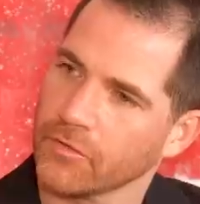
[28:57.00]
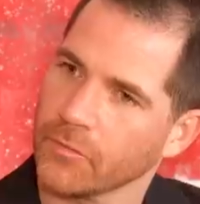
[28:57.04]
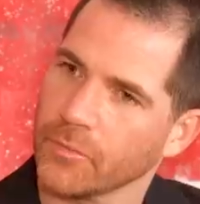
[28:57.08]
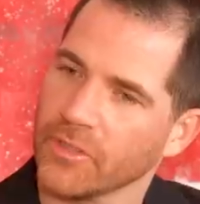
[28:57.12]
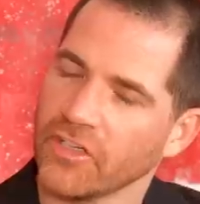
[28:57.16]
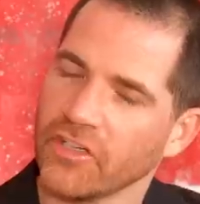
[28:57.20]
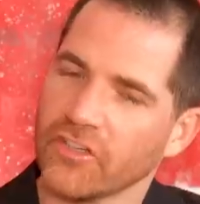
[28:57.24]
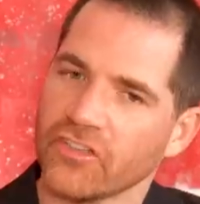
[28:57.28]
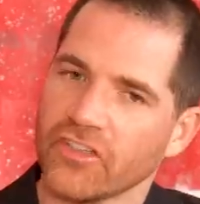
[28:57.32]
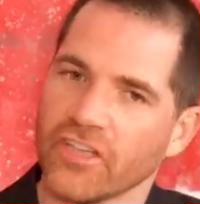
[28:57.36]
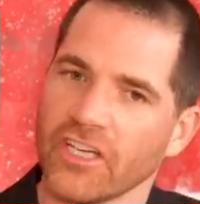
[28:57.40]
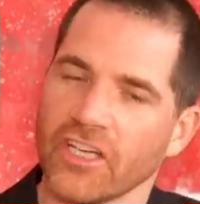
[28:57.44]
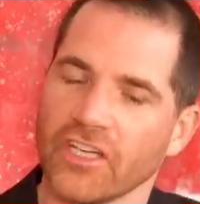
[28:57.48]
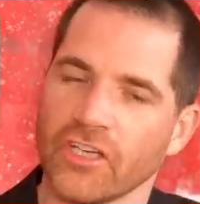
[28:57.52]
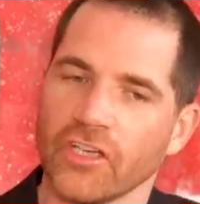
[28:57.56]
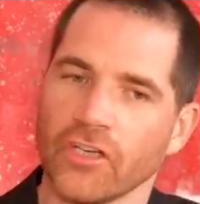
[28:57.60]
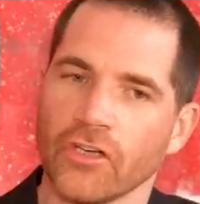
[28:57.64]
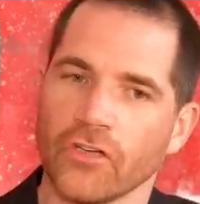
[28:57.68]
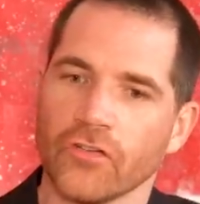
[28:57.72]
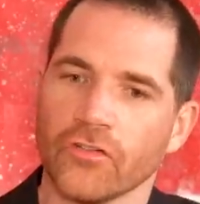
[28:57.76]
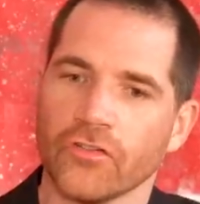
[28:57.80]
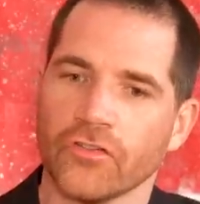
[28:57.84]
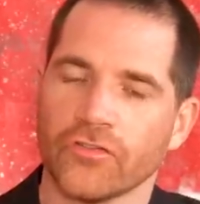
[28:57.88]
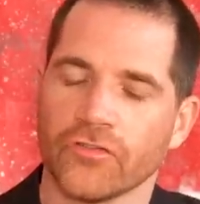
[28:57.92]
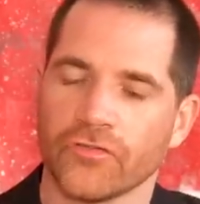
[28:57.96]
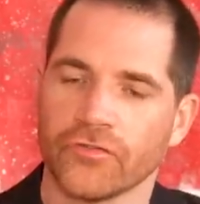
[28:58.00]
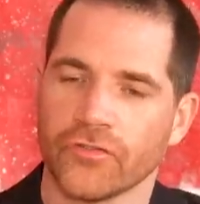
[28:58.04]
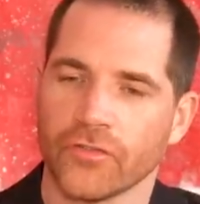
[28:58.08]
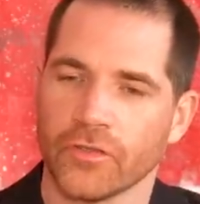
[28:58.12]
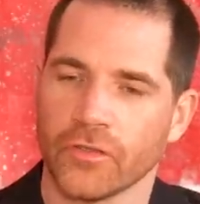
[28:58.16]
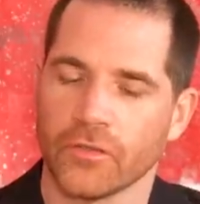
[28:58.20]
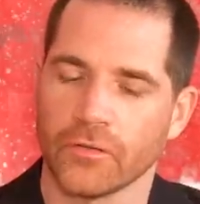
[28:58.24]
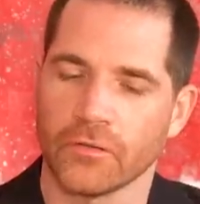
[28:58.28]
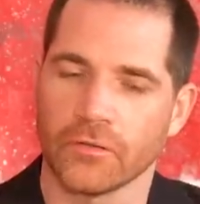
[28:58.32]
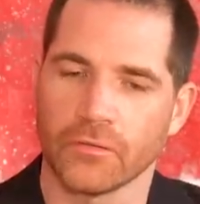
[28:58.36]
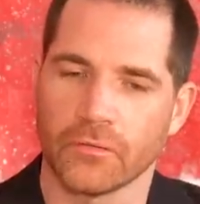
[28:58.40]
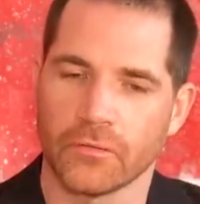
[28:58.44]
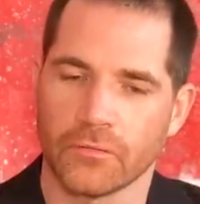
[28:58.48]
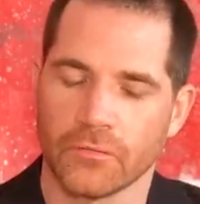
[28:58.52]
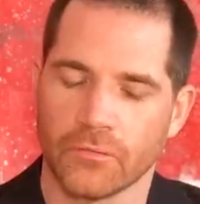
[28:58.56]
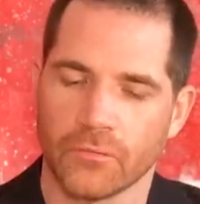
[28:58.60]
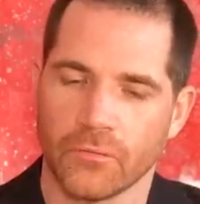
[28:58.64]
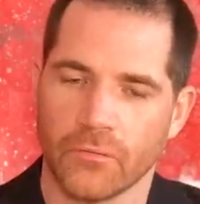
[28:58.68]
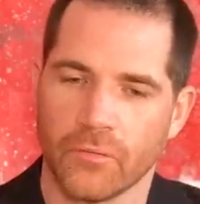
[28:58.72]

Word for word: So when you say useful